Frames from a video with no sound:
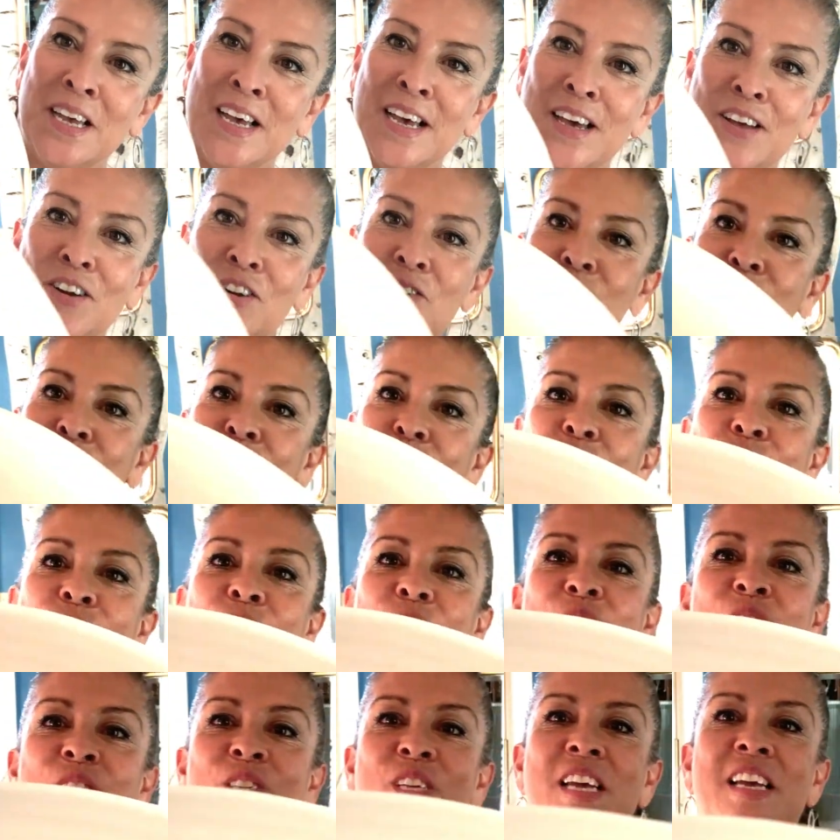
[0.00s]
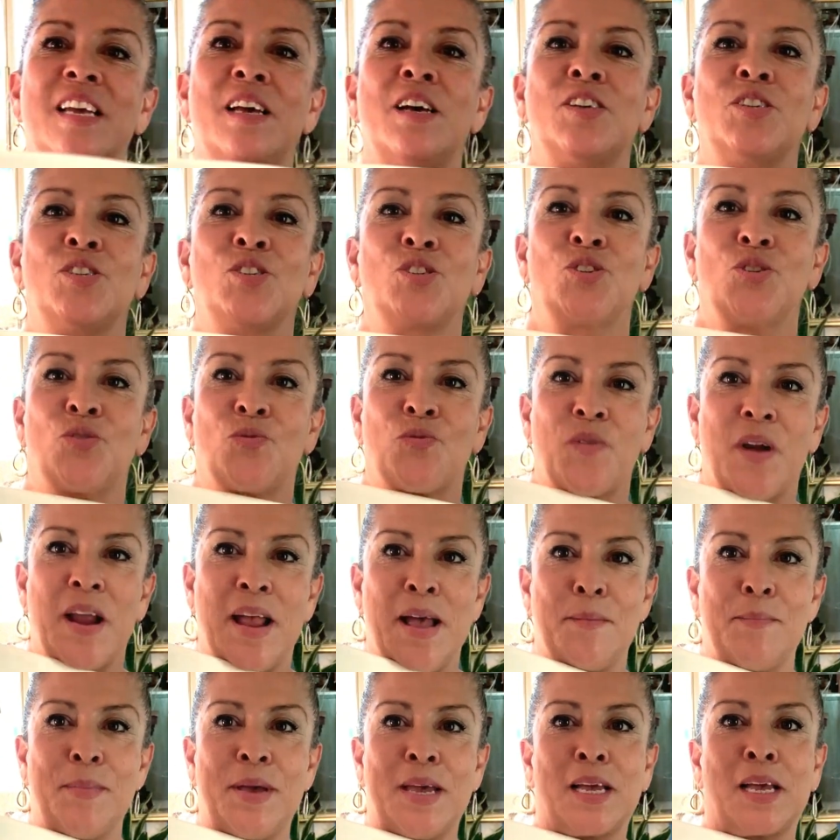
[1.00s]
it almost looks like a
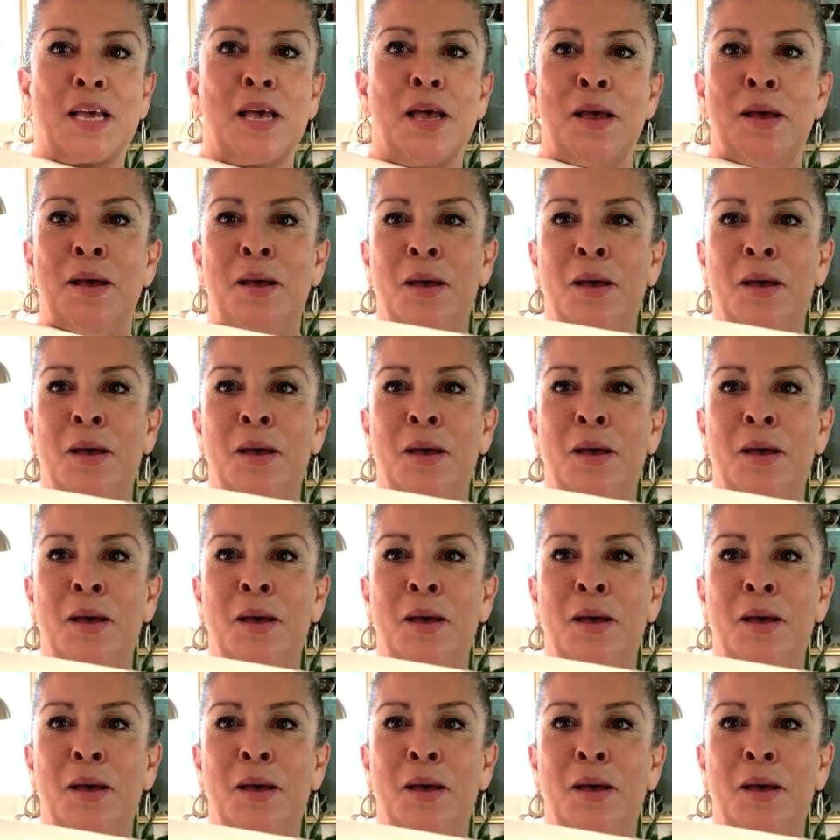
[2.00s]
ceramic